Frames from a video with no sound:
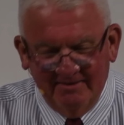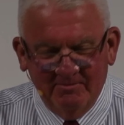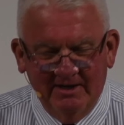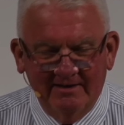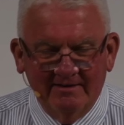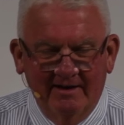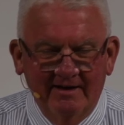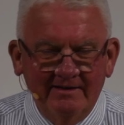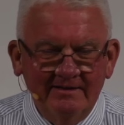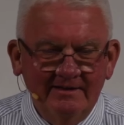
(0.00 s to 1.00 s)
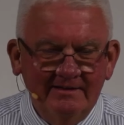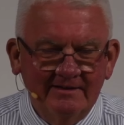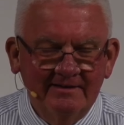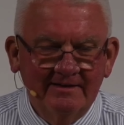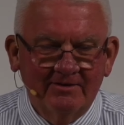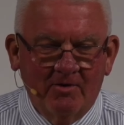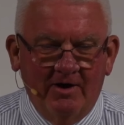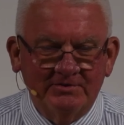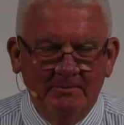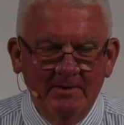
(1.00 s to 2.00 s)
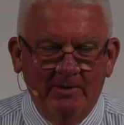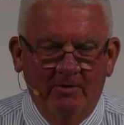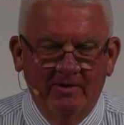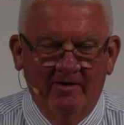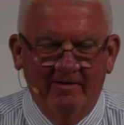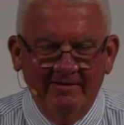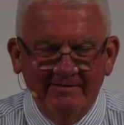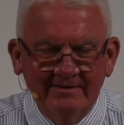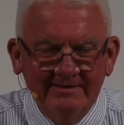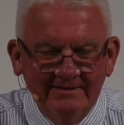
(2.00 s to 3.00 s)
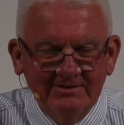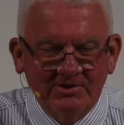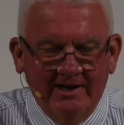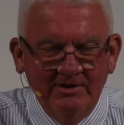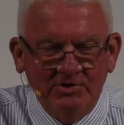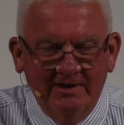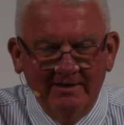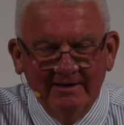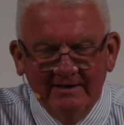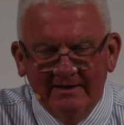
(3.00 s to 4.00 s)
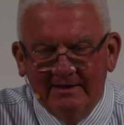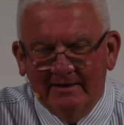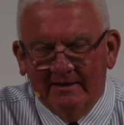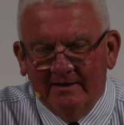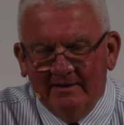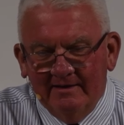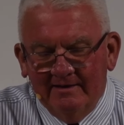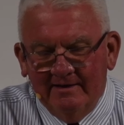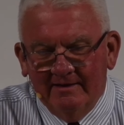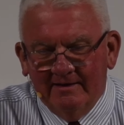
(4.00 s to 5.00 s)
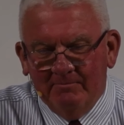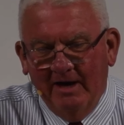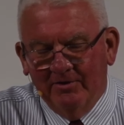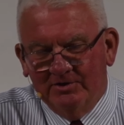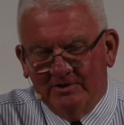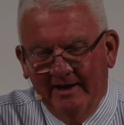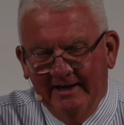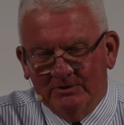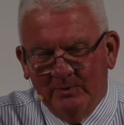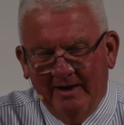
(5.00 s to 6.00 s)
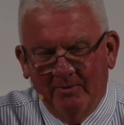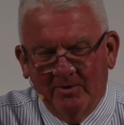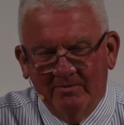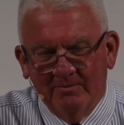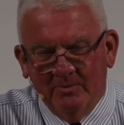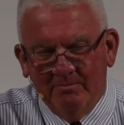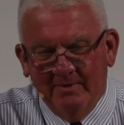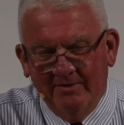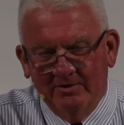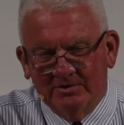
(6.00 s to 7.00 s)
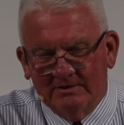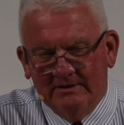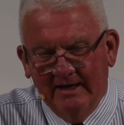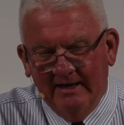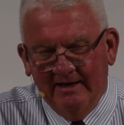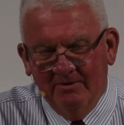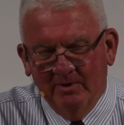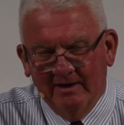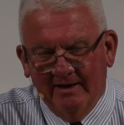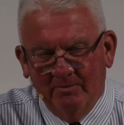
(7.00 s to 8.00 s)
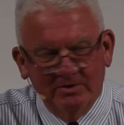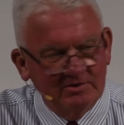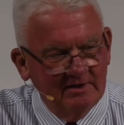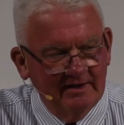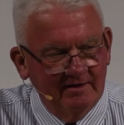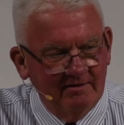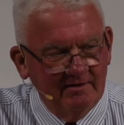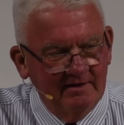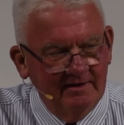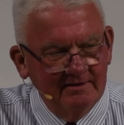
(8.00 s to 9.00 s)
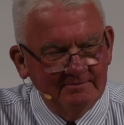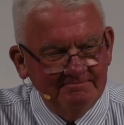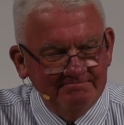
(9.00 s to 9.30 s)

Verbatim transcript: But uh, across from the Monon station, Mother's Days, when I were Mother's Day was little, uh,